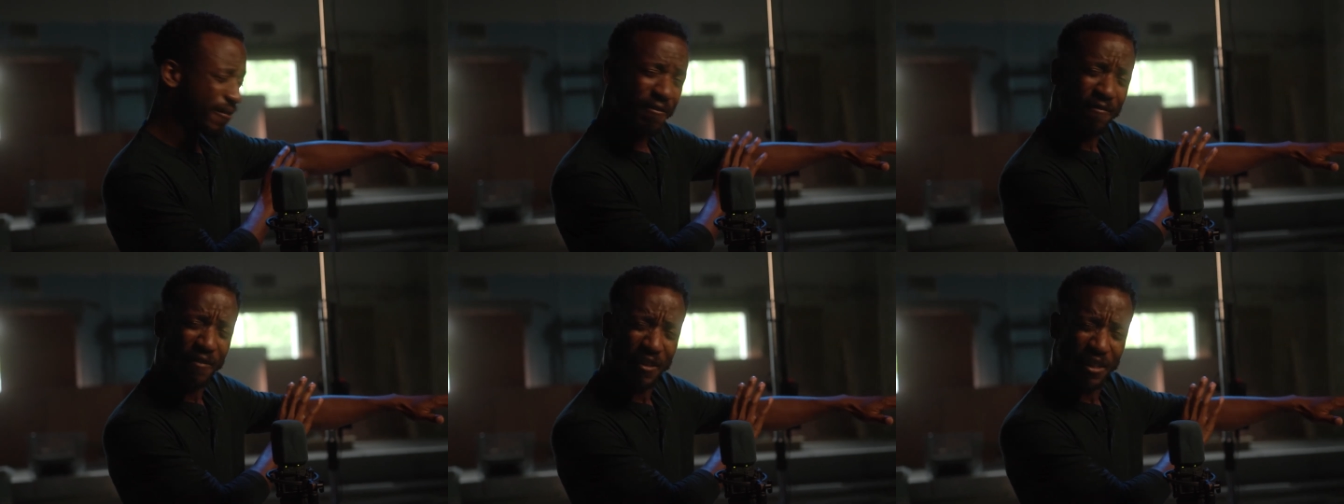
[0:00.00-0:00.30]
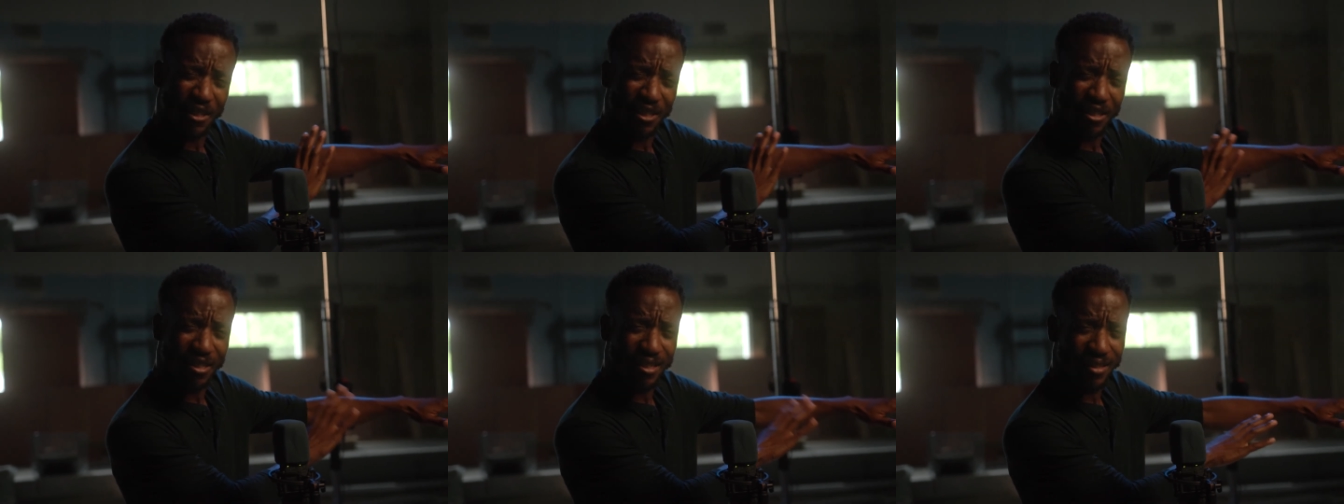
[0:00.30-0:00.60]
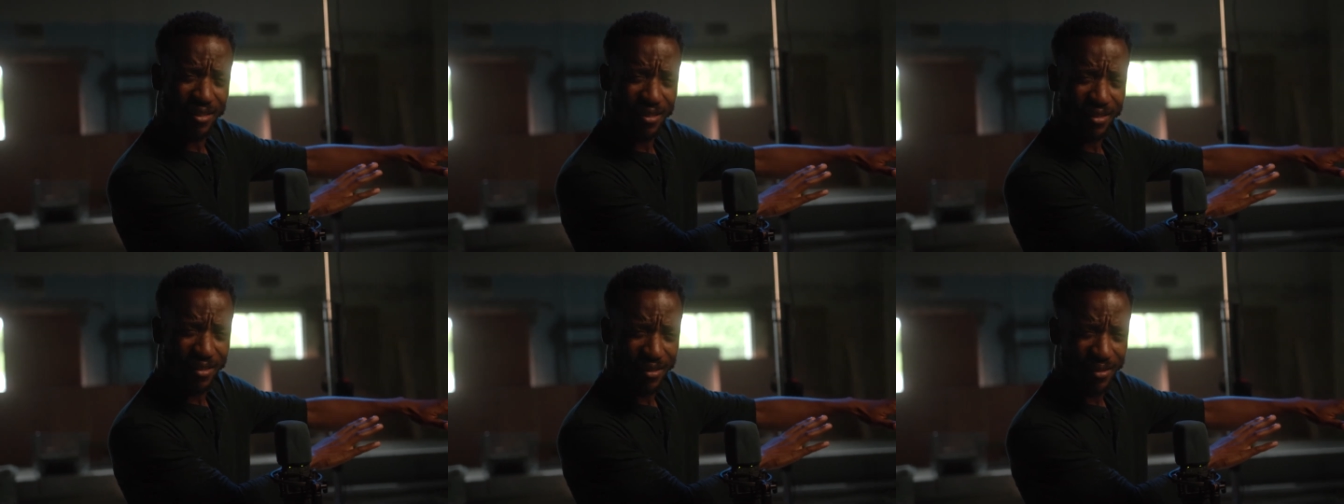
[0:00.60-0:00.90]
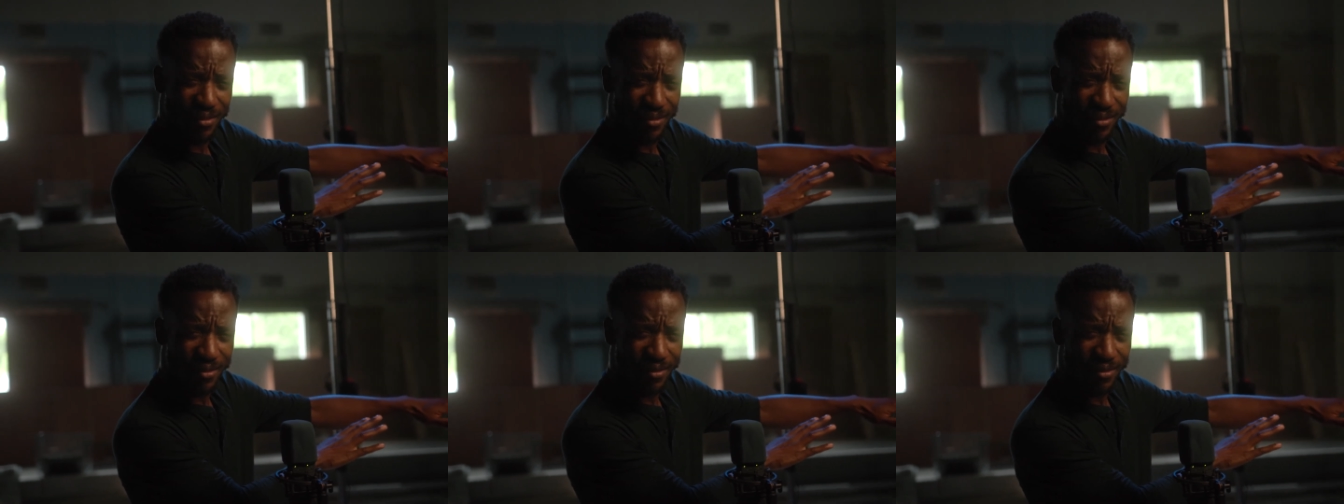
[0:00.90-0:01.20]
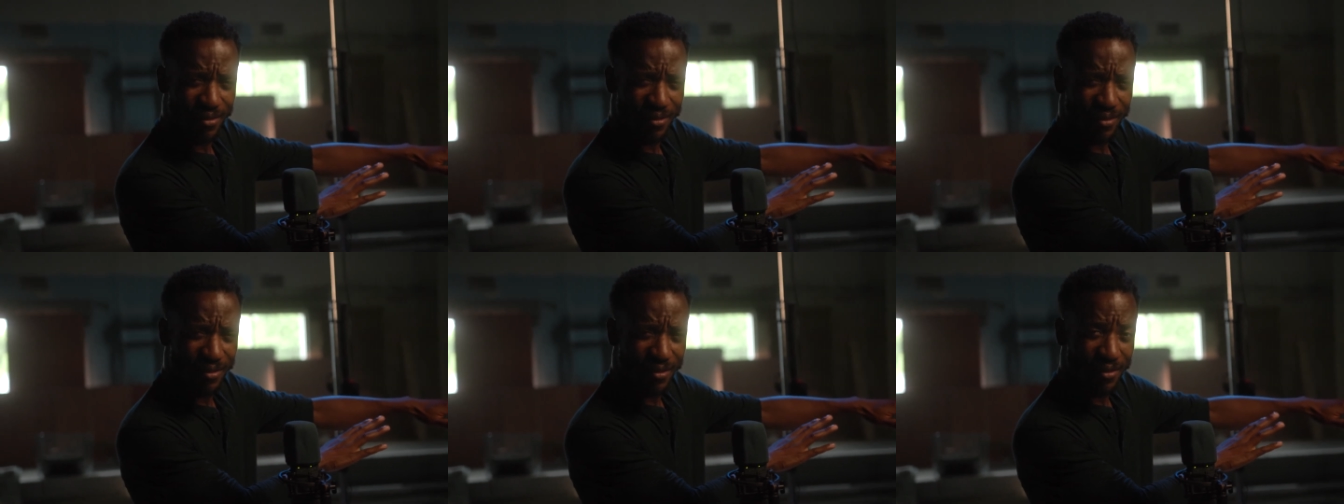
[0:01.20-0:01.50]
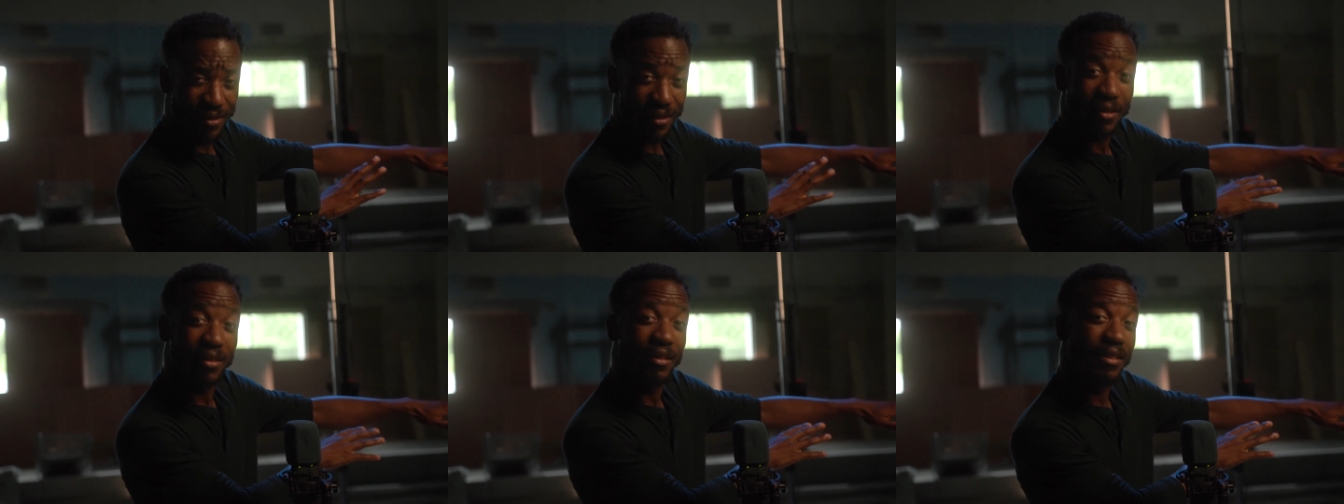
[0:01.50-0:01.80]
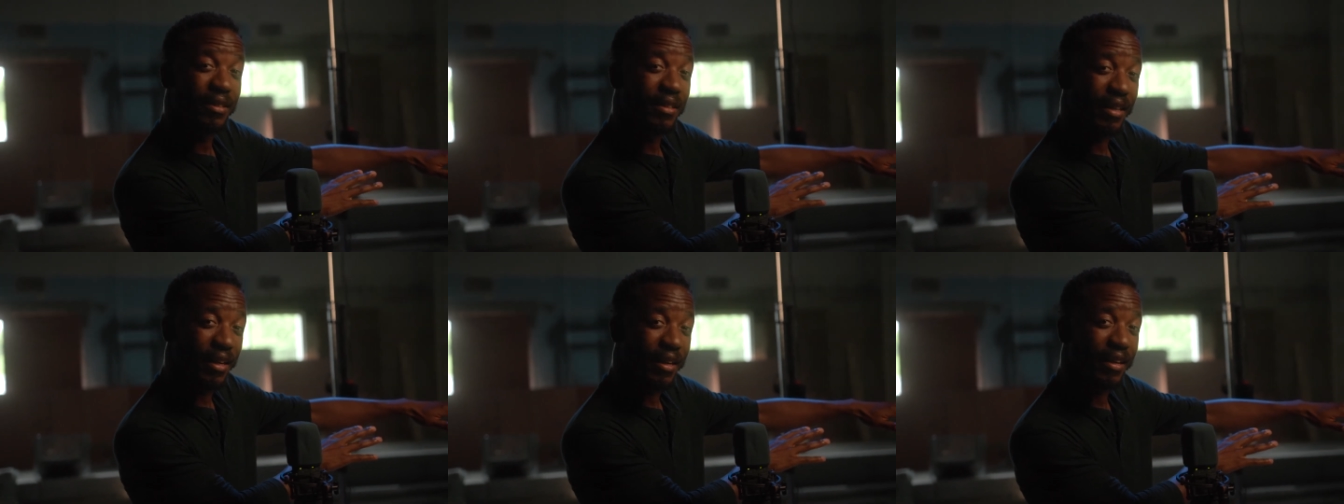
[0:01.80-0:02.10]
fishing, the
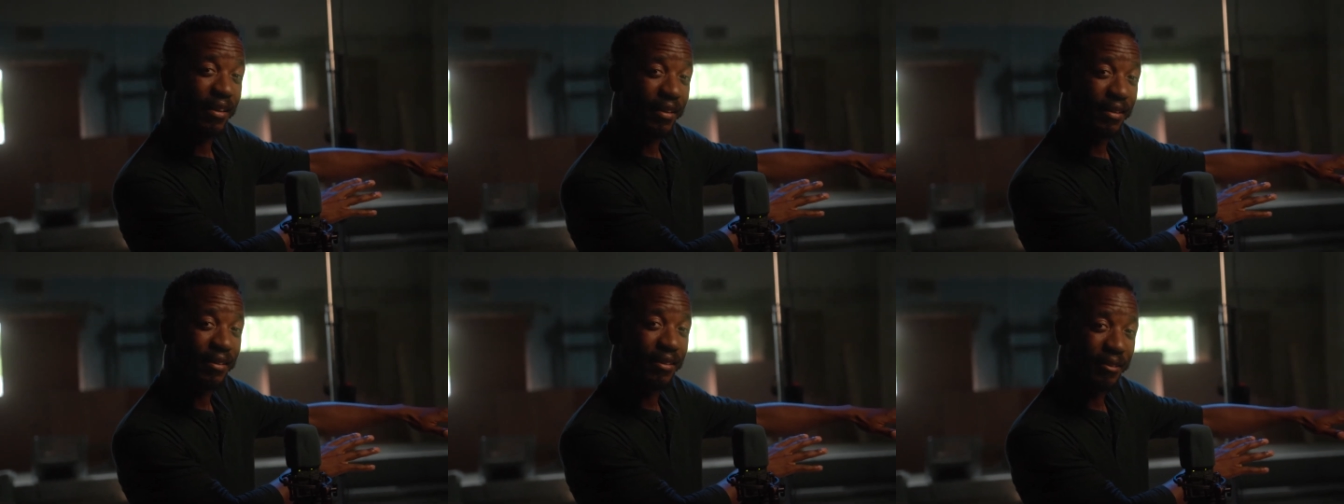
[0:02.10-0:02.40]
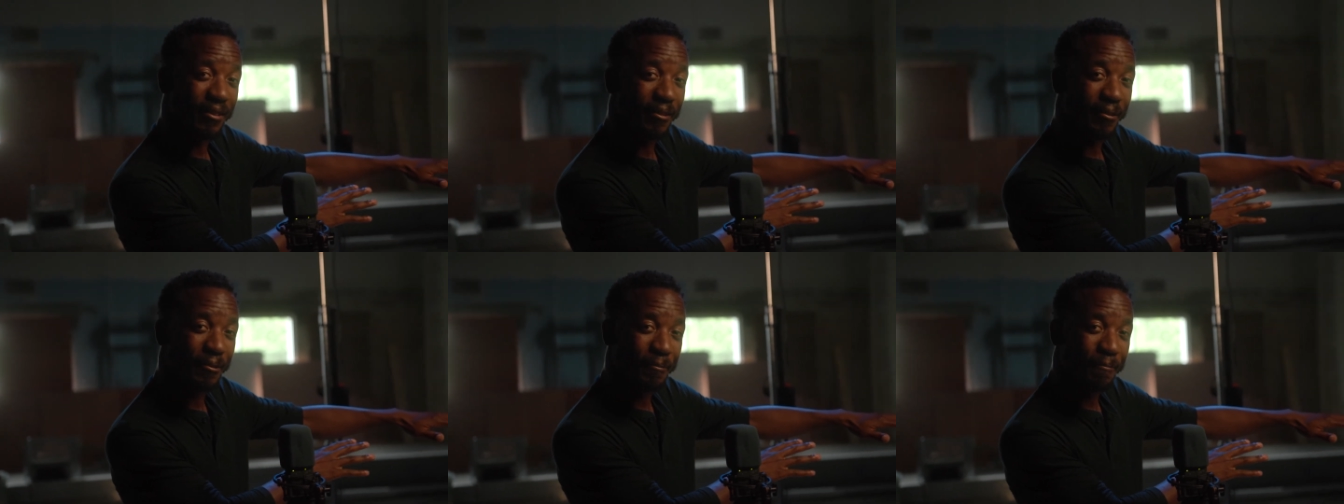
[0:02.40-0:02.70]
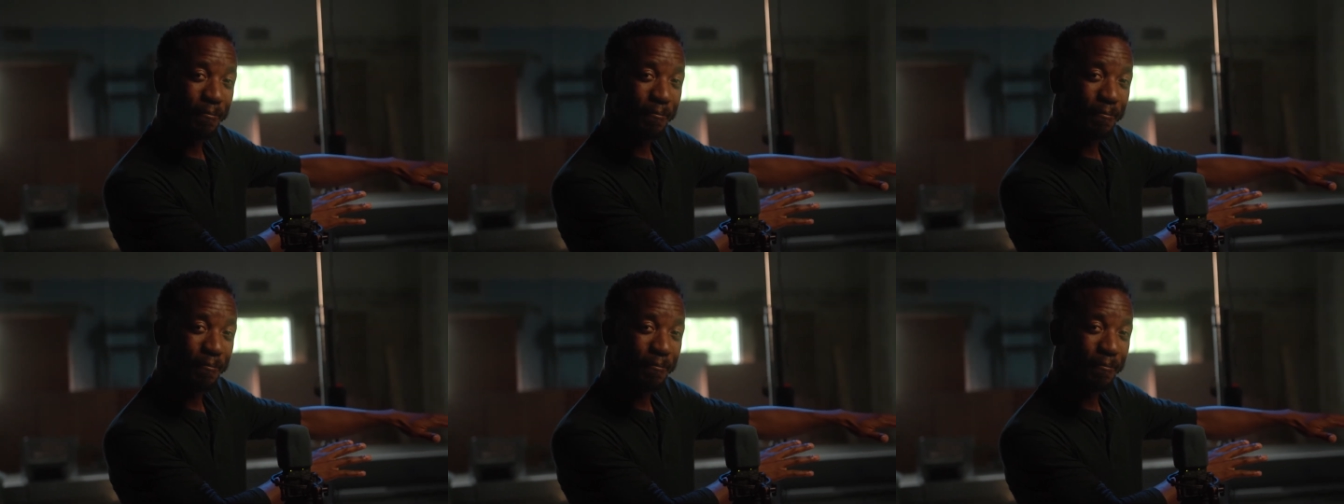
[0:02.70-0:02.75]
good days.